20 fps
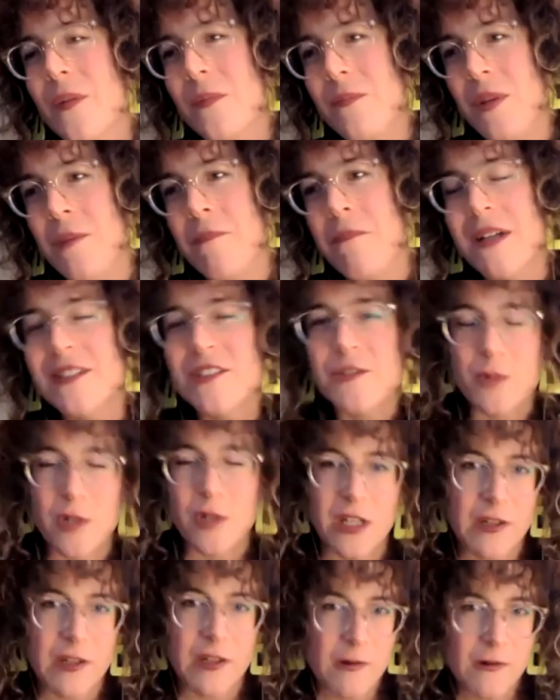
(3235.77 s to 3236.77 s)
be much more
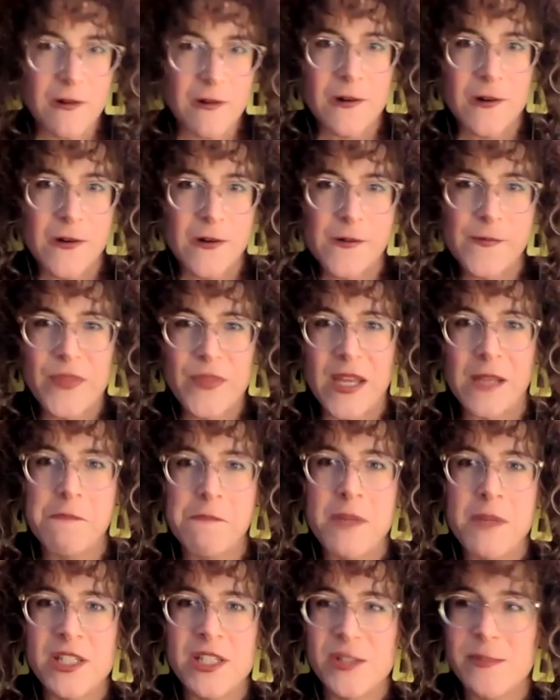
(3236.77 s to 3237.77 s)
local and
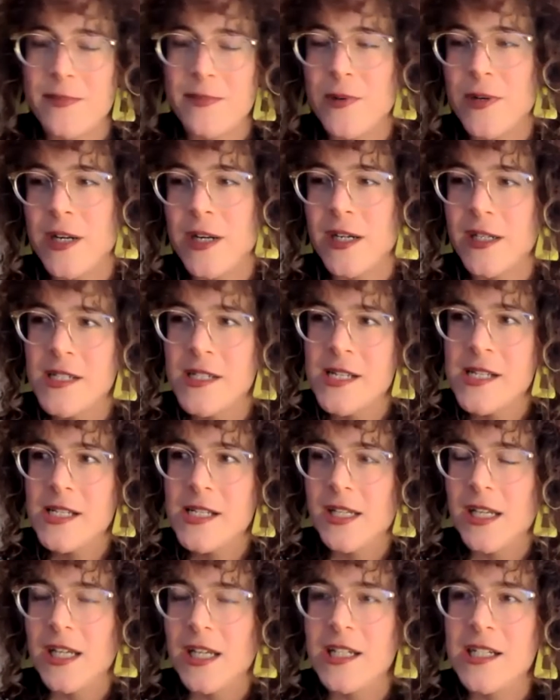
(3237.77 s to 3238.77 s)
much more
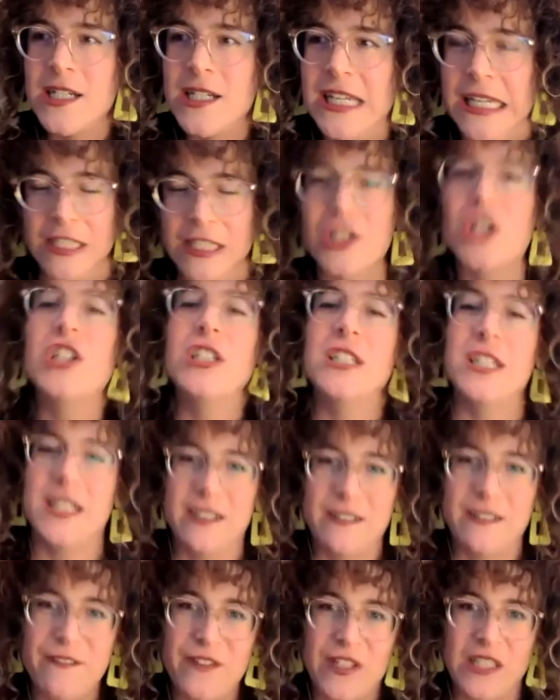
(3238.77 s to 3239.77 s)

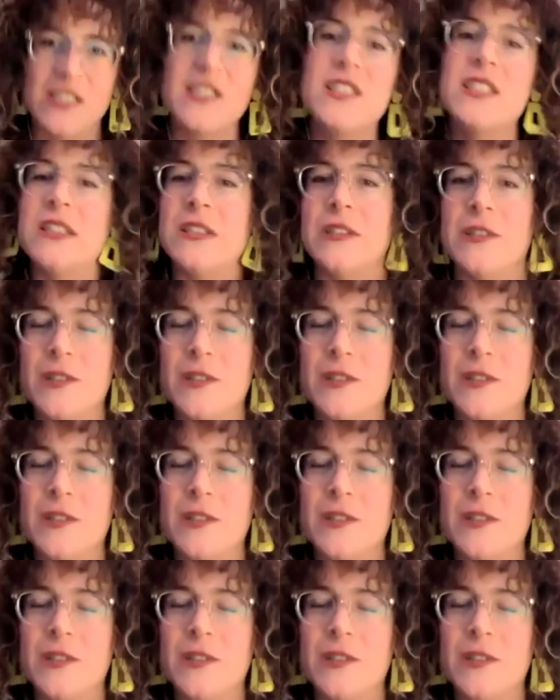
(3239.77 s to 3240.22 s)
integrative into